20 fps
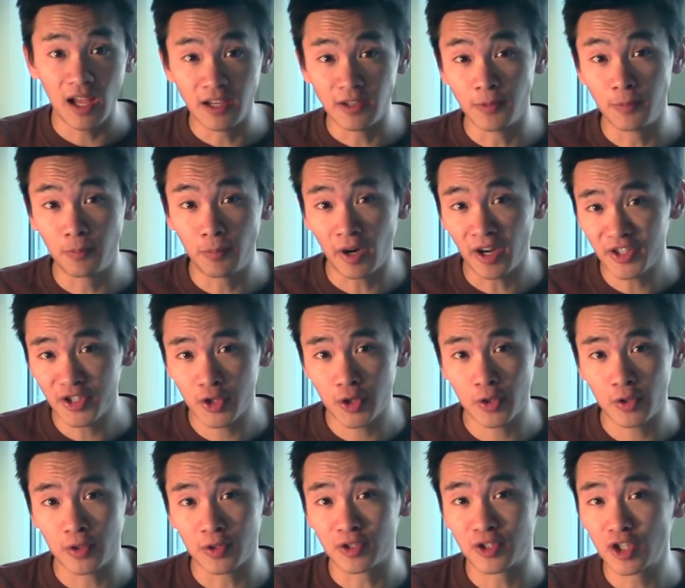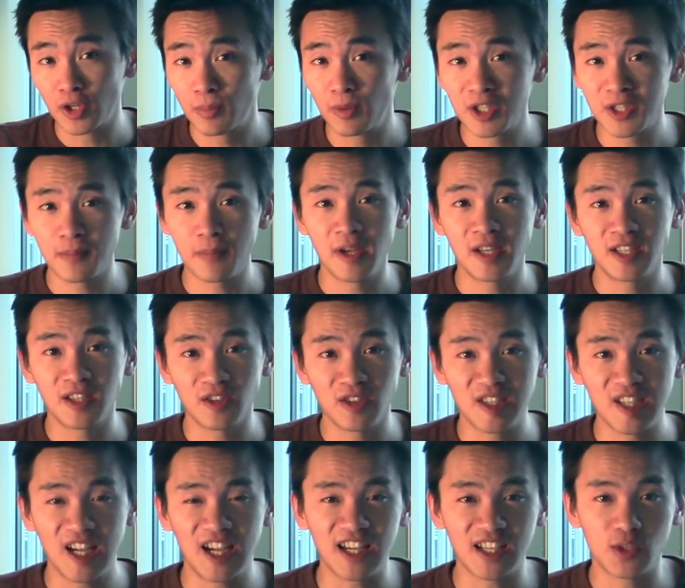And in particular, double spending
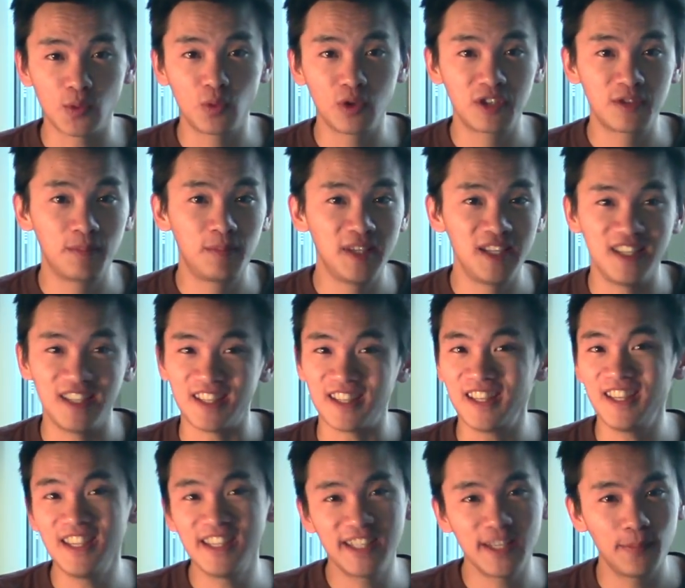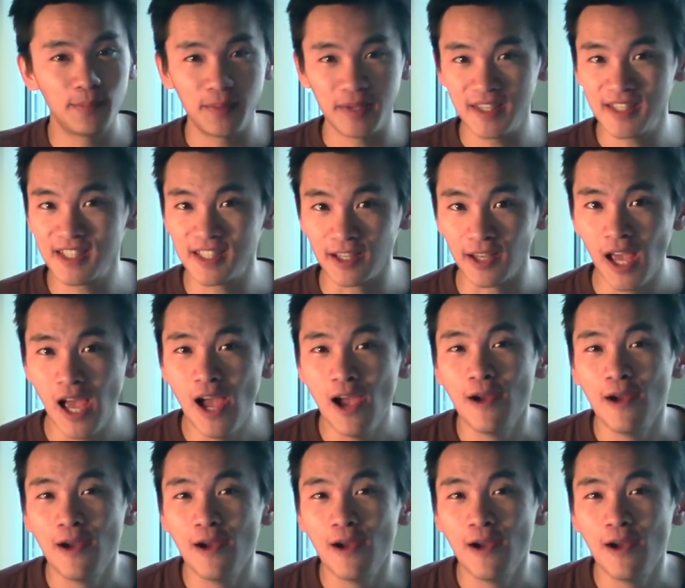attacks would be easy peasy